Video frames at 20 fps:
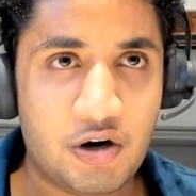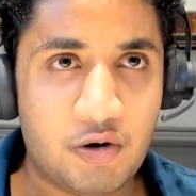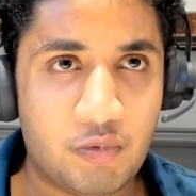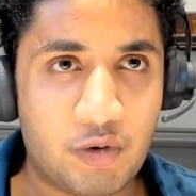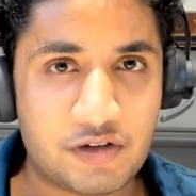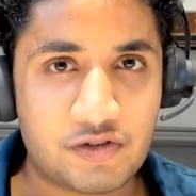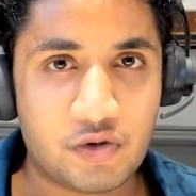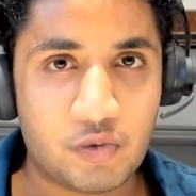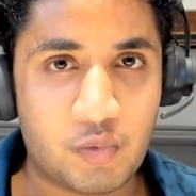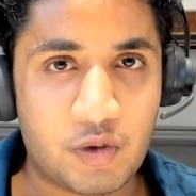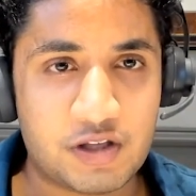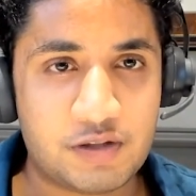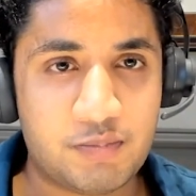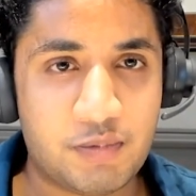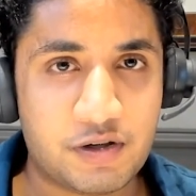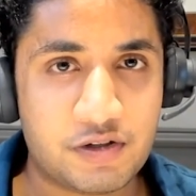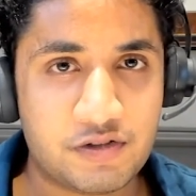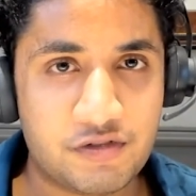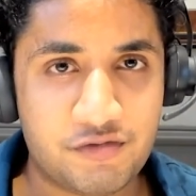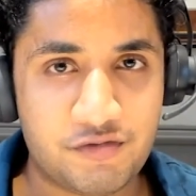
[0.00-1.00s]
Russell
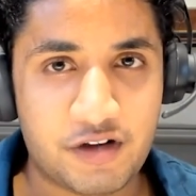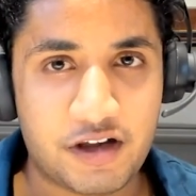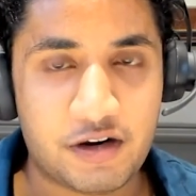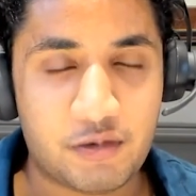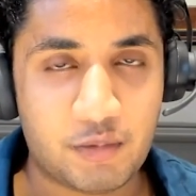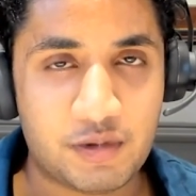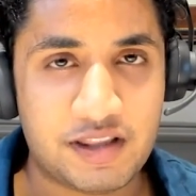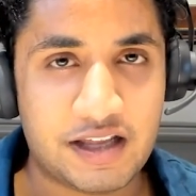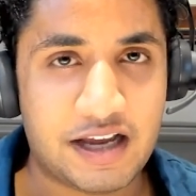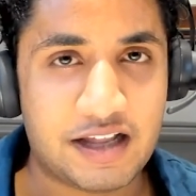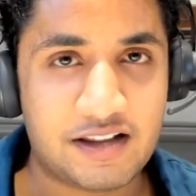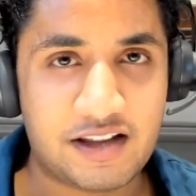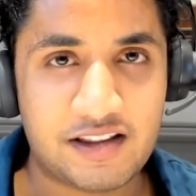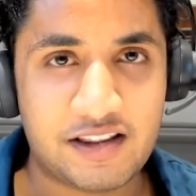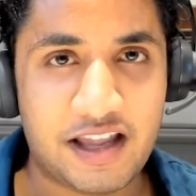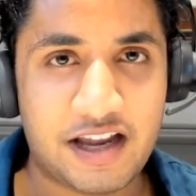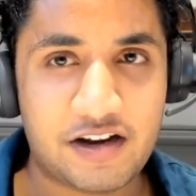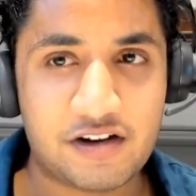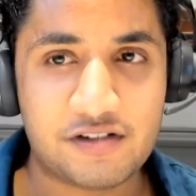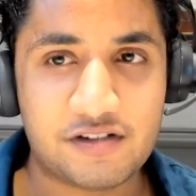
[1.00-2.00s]
Westbrook's fit with the LA
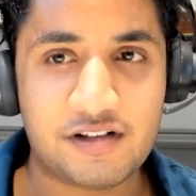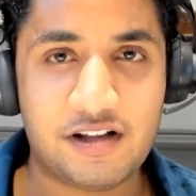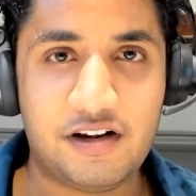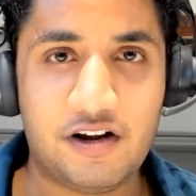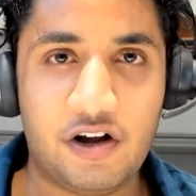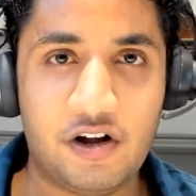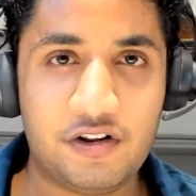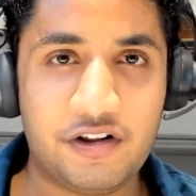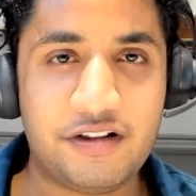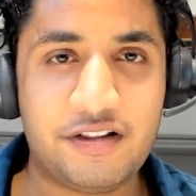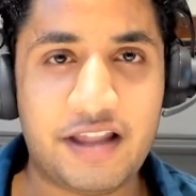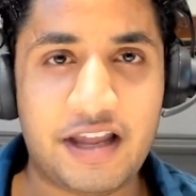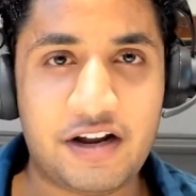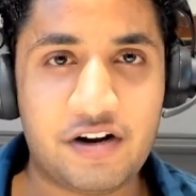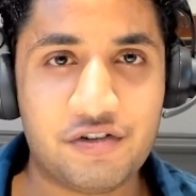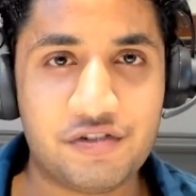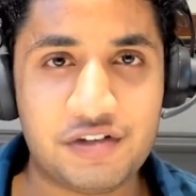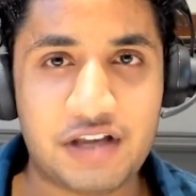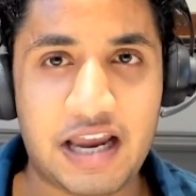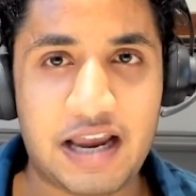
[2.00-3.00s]
Lakers, and all the
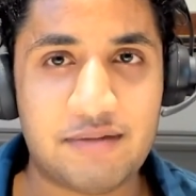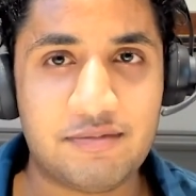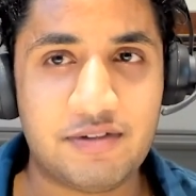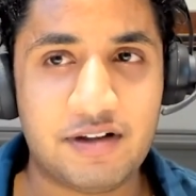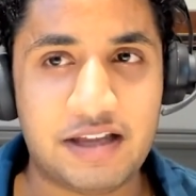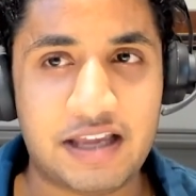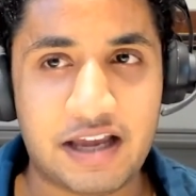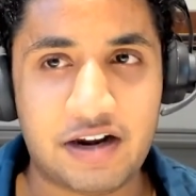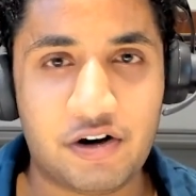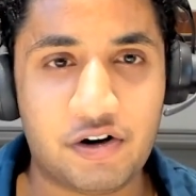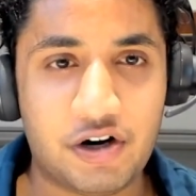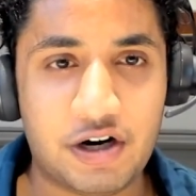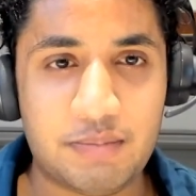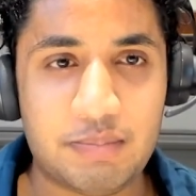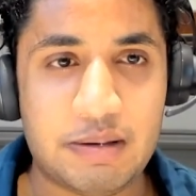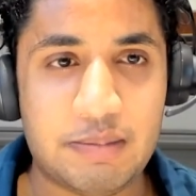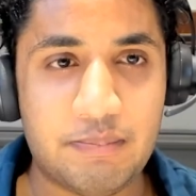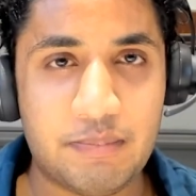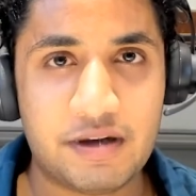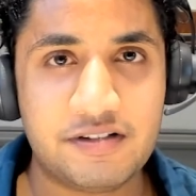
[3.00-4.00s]
Lakers games again are going to
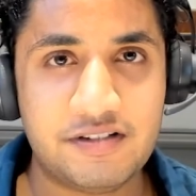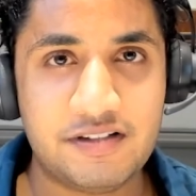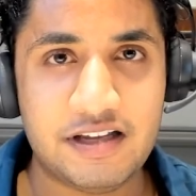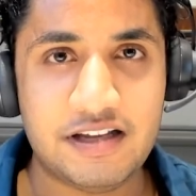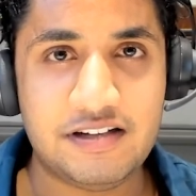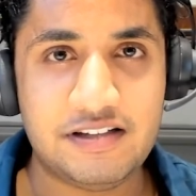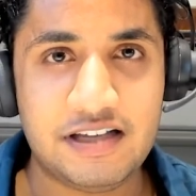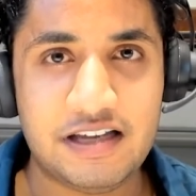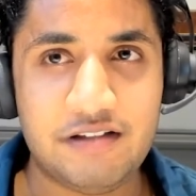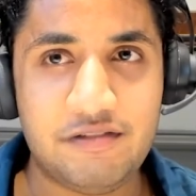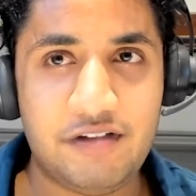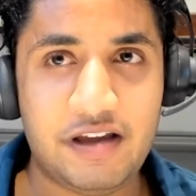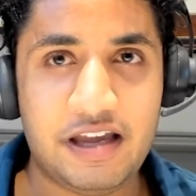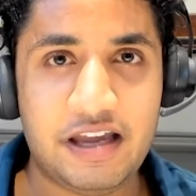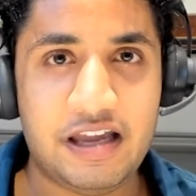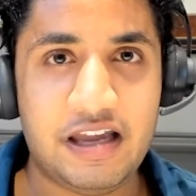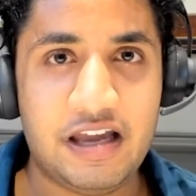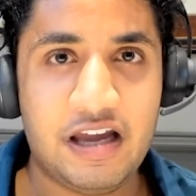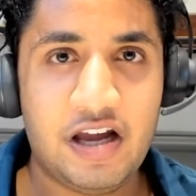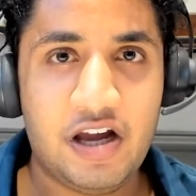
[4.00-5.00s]
be must-see
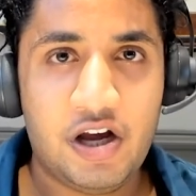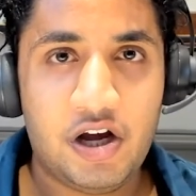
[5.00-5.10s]
TV.